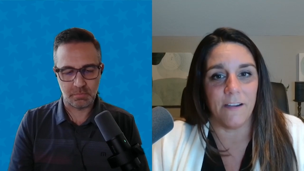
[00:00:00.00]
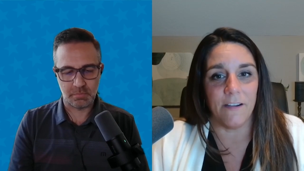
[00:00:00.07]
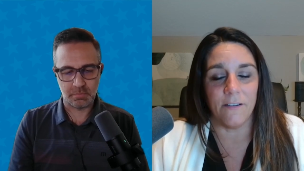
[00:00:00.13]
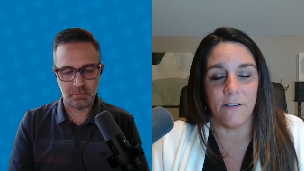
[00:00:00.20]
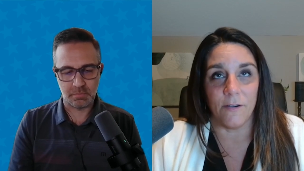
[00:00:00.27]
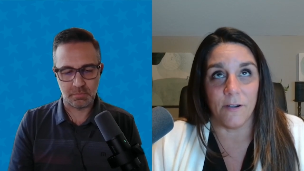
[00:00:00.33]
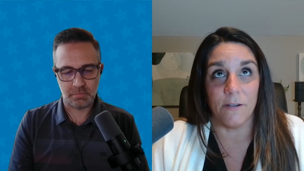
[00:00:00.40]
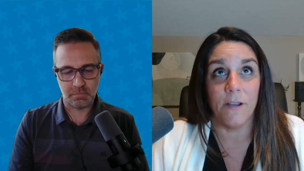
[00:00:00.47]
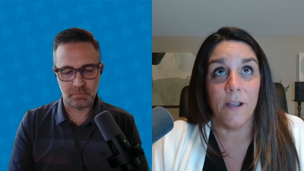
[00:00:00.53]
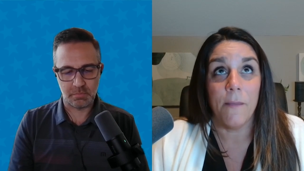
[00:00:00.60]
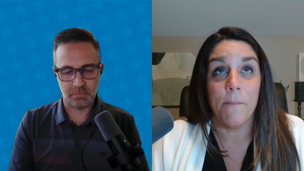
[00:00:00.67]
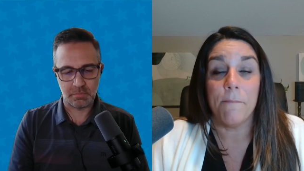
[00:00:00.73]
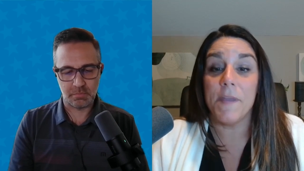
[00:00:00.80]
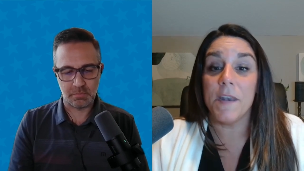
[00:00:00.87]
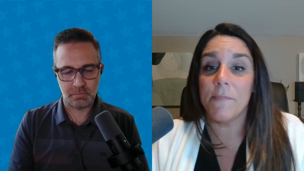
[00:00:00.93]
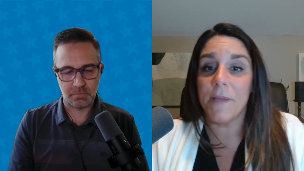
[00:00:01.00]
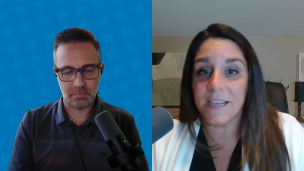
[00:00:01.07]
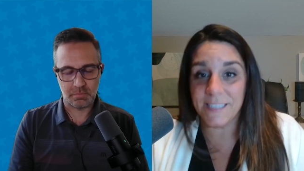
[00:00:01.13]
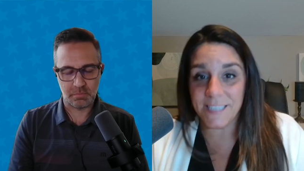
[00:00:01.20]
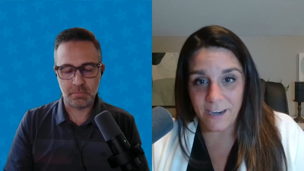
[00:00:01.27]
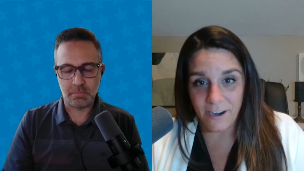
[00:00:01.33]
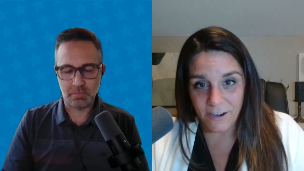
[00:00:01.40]
Speaker 1: our or
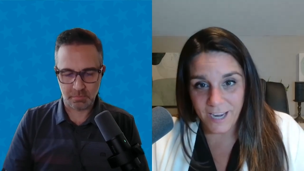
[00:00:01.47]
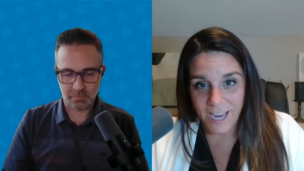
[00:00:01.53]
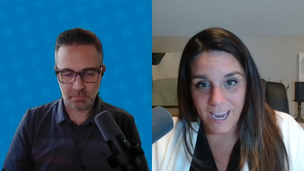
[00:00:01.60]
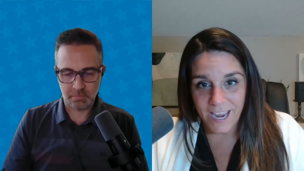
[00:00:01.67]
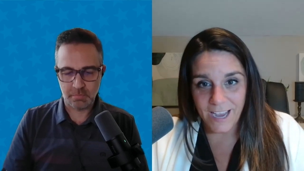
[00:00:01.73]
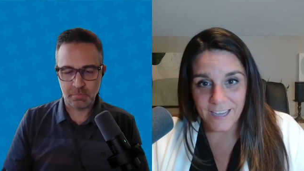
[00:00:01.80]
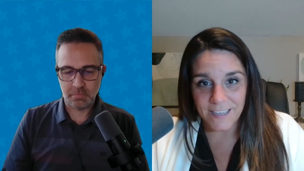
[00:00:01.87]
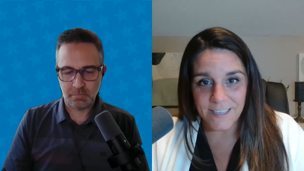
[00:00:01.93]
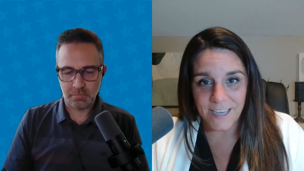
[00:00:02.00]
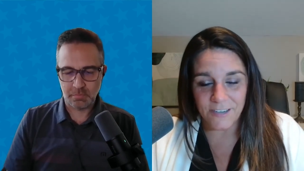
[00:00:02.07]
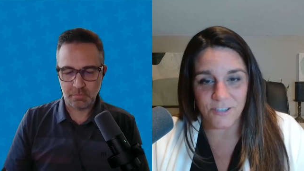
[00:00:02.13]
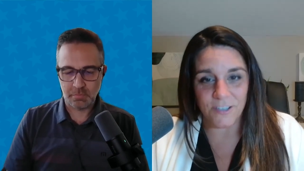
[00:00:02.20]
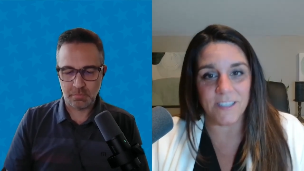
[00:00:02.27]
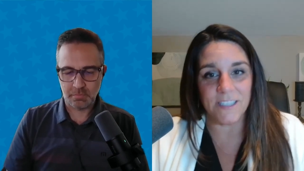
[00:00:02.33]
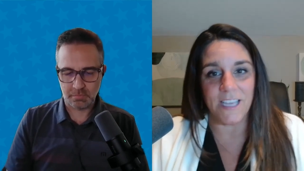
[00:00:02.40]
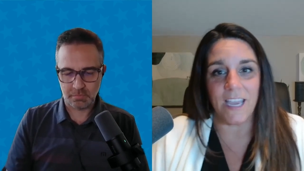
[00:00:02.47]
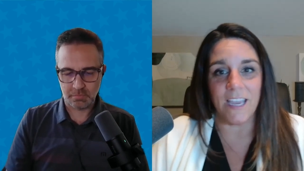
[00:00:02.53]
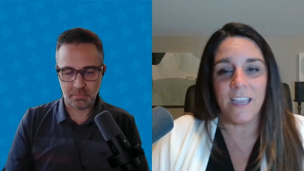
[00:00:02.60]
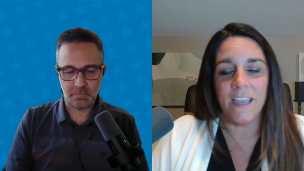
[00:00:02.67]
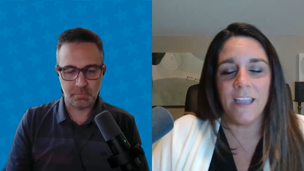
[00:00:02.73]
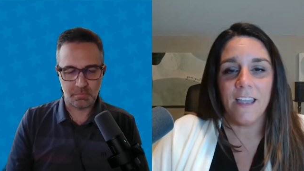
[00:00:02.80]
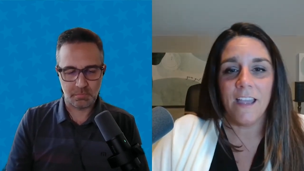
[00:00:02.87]
minimizing our chaos i should
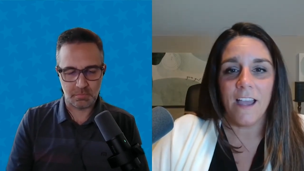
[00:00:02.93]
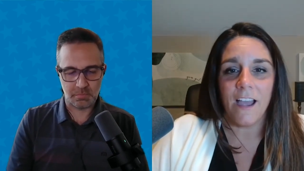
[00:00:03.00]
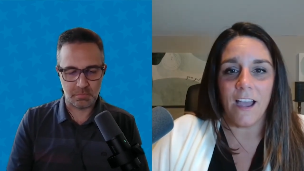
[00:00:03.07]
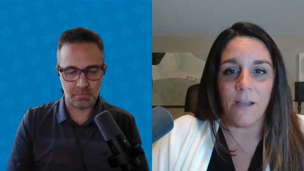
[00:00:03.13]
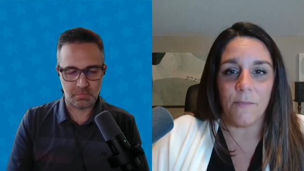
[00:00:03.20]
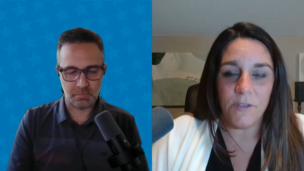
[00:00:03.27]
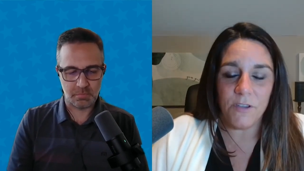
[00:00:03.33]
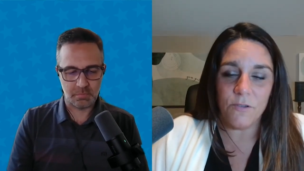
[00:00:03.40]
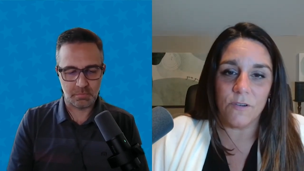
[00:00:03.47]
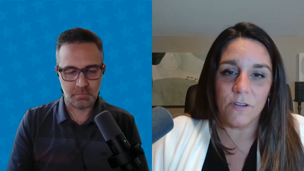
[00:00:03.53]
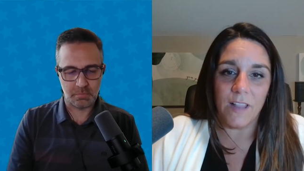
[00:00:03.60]
say mm-hmm. um, mm-hmm.